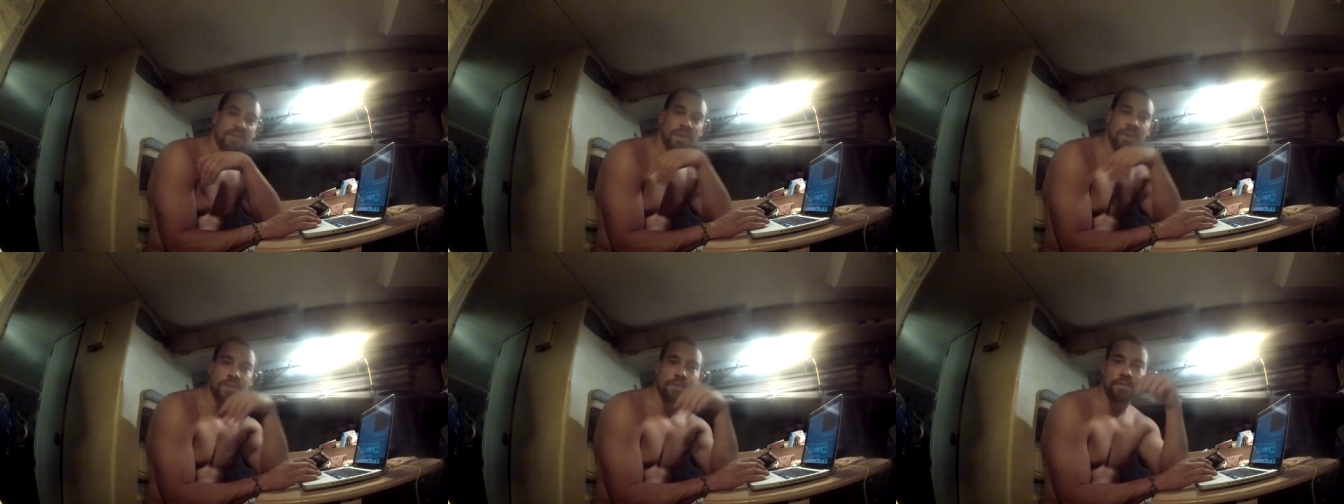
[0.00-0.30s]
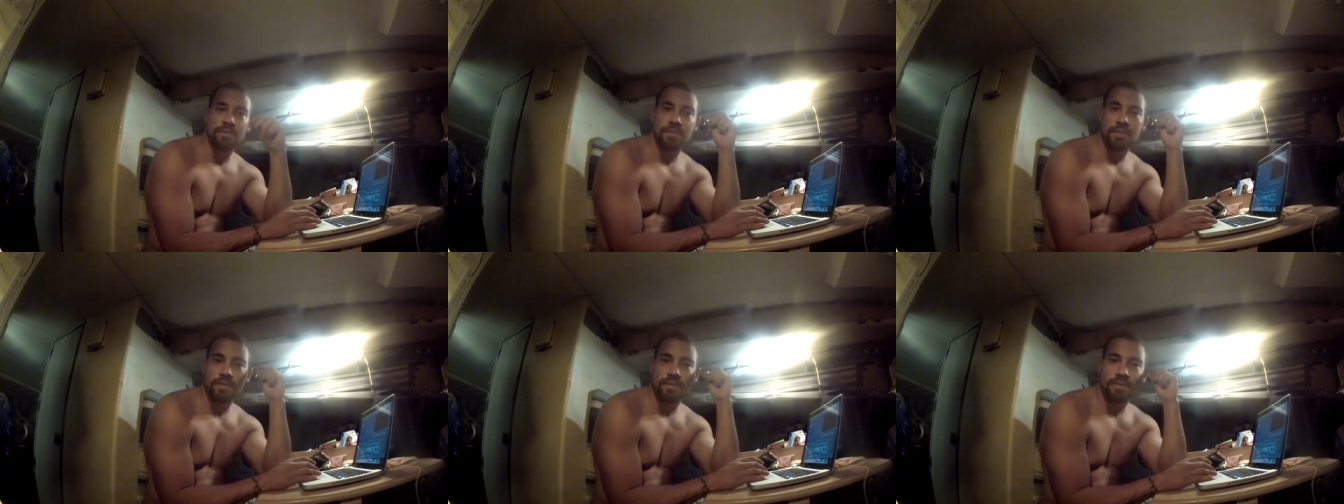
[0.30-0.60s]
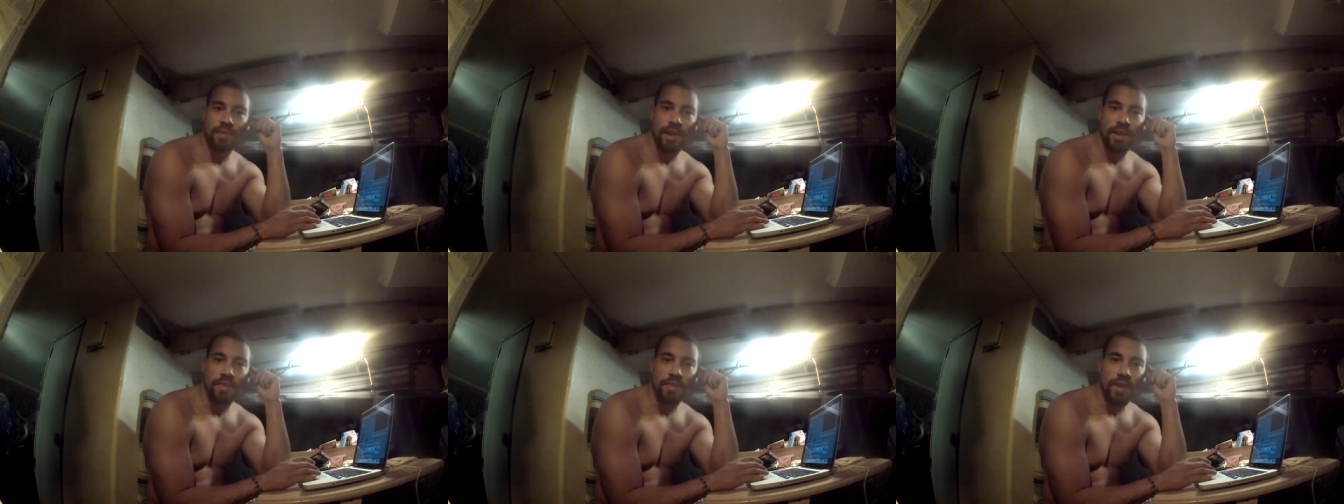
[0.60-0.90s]
videos to the
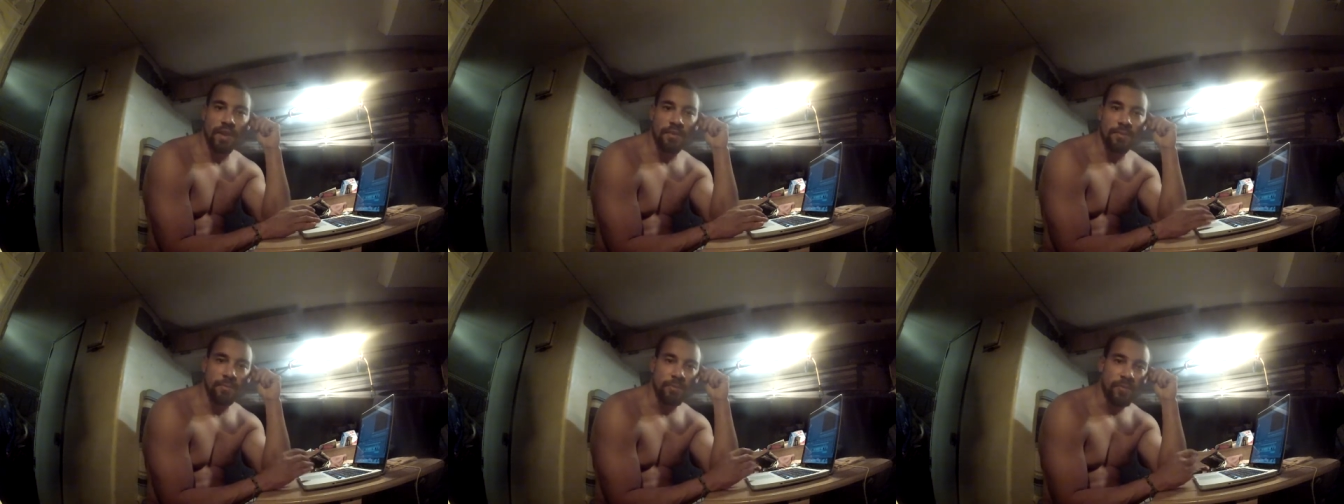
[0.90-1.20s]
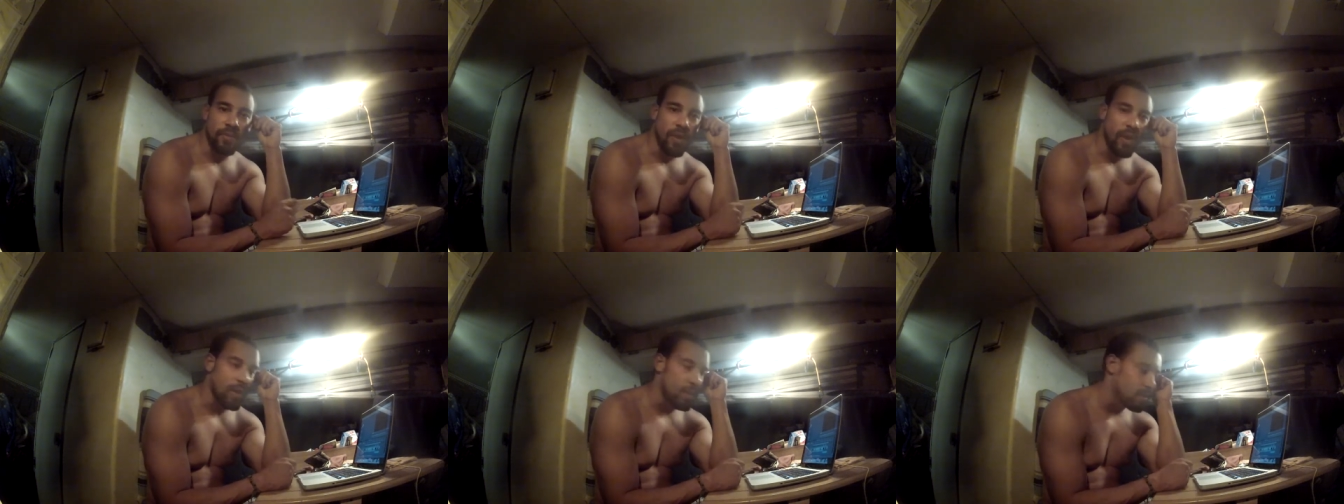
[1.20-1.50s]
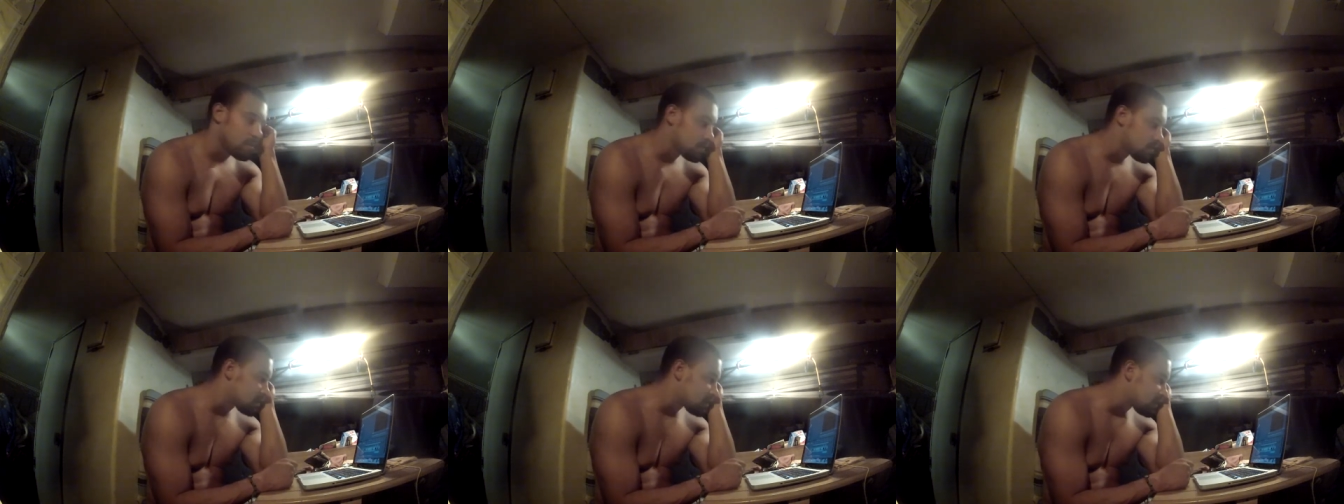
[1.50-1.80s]
van life blog
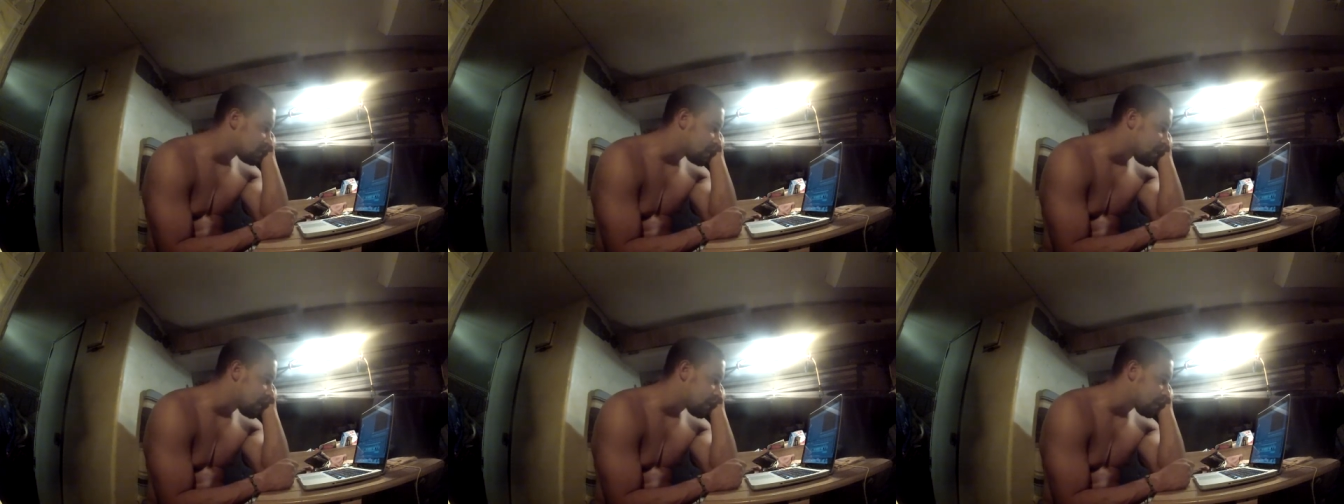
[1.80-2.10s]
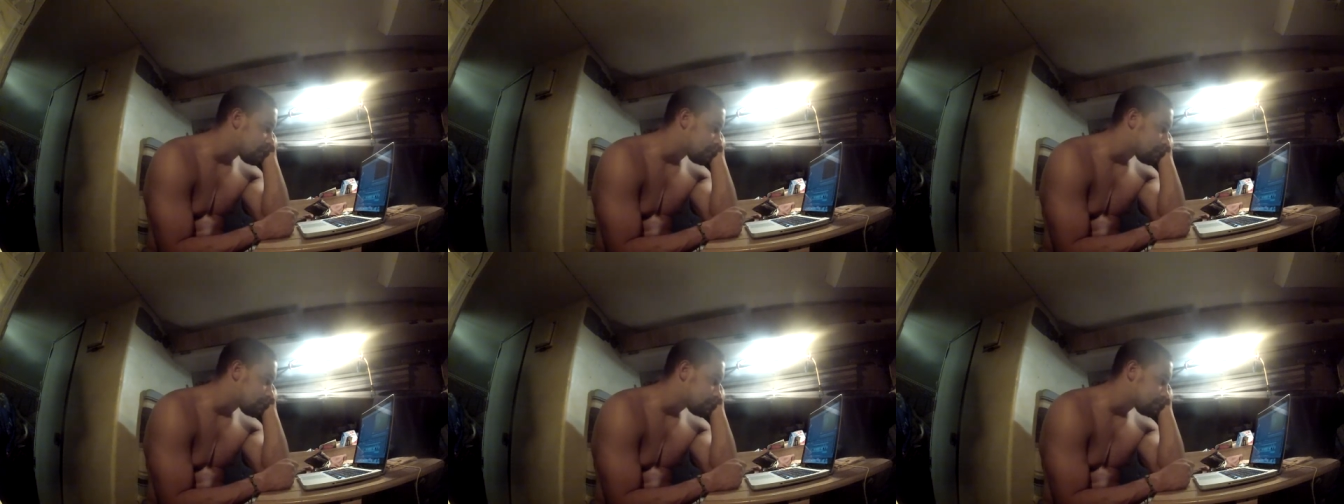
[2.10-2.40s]
tonight,